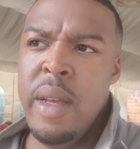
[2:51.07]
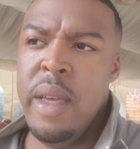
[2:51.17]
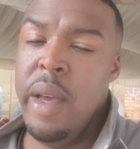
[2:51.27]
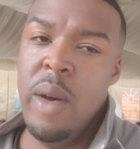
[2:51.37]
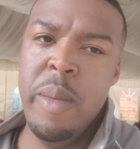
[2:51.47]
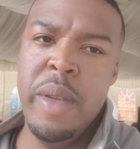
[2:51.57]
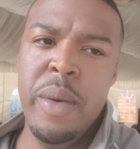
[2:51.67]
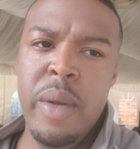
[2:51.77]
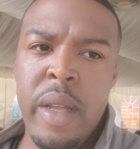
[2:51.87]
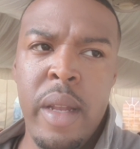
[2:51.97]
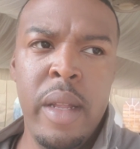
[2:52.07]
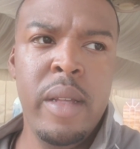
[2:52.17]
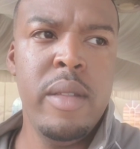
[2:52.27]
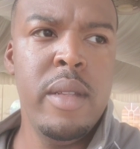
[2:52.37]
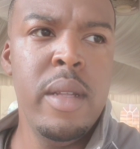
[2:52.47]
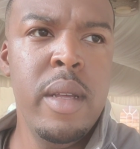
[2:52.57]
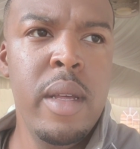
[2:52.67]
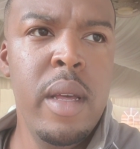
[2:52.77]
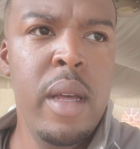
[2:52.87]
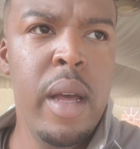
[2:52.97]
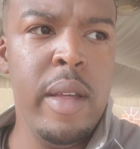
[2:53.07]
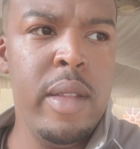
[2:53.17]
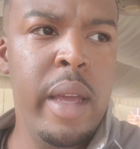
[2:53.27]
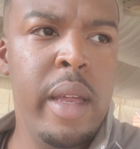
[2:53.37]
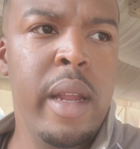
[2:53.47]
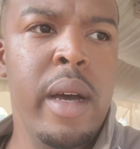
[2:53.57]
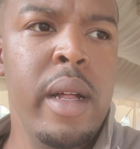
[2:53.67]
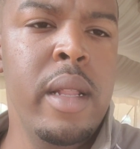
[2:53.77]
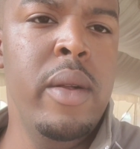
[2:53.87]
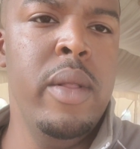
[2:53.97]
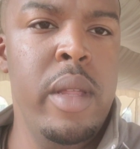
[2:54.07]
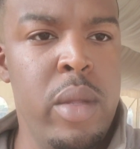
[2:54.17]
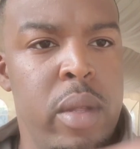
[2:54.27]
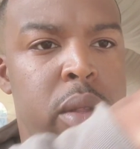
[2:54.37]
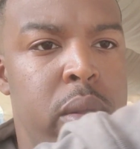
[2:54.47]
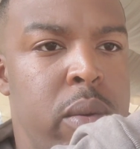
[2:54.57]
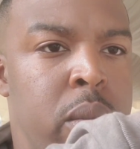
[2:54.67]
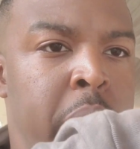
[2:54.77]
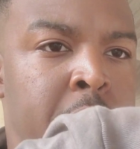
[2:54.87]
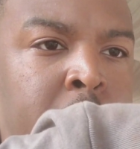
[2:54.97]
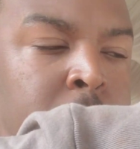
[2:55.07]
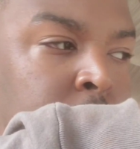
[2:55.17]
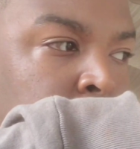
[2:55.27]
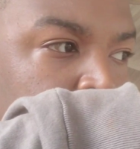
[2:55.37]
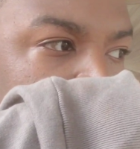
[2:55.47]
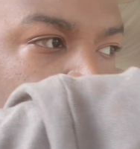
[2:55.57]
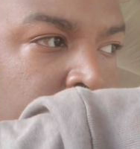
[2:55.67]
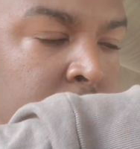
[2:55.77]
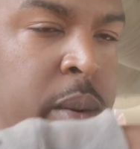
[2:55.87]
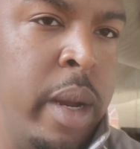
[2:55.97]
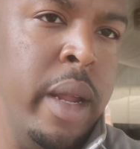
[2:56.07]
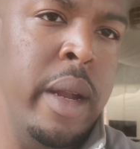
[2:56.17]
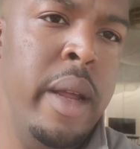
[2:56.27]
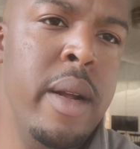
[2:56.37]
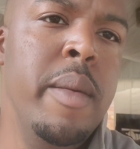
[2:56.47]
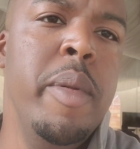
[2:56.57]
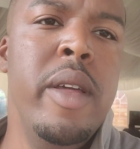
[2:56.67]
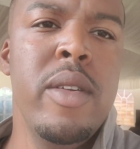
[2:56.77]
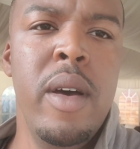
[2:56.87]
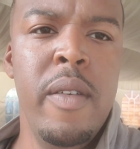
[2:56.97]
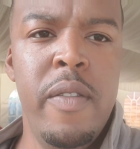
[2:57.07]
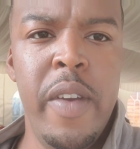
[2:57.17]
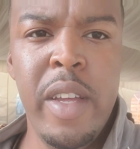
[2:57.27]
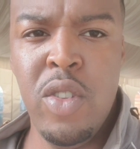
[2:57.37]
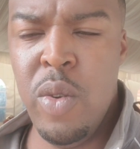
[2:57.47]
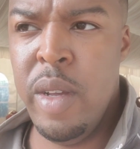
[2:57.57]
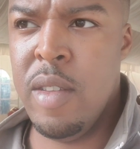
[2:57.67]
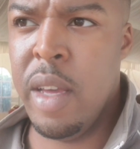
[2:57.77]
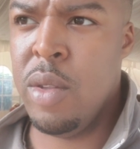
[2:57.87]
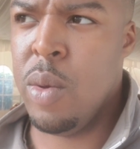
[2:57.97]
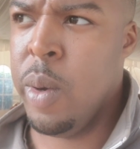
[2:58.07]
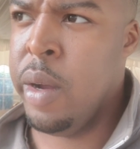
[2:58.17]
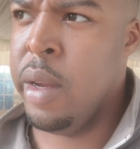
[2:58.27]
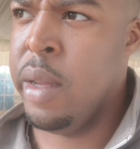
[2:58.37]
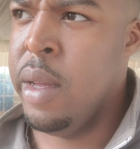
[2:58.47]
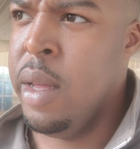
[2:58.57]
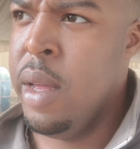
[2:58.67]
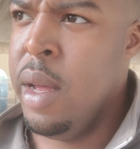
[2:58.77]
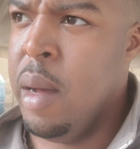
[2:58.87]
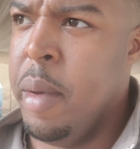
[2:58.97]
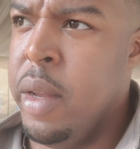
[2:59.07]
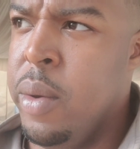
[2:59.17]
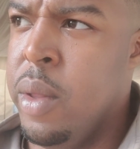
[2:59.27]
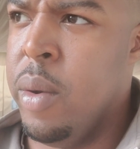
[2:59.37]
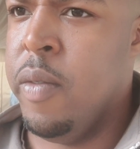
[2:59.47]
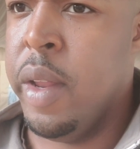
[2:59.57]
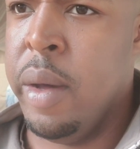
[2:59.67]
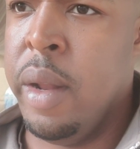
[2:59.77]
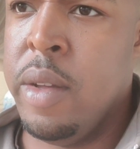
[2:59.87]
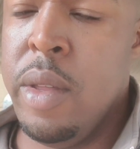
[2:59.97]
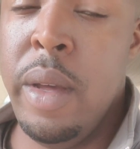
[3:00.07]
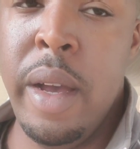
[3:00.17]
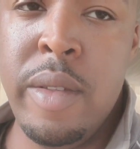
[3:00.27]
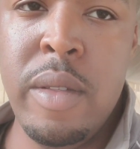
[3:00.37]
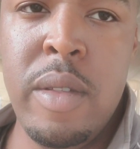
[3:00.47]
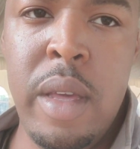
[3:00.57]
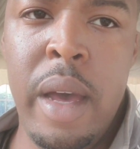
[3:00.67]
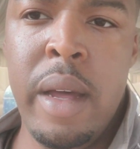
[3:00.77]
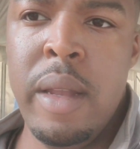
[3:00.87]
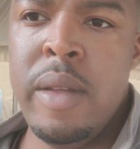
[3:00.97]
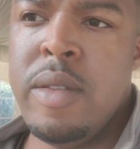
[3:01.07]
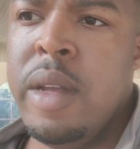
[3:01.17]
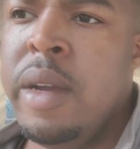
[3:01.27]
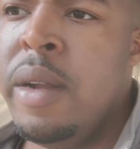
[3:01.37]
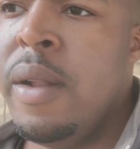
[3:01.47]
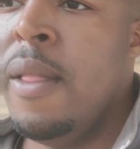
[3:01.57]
King Obatunda at least. I stayed literally just right down this hill, right down here, a place called Fig Tree Sanctuary. I'm gonna do a little video there so you guys can see how it looks there.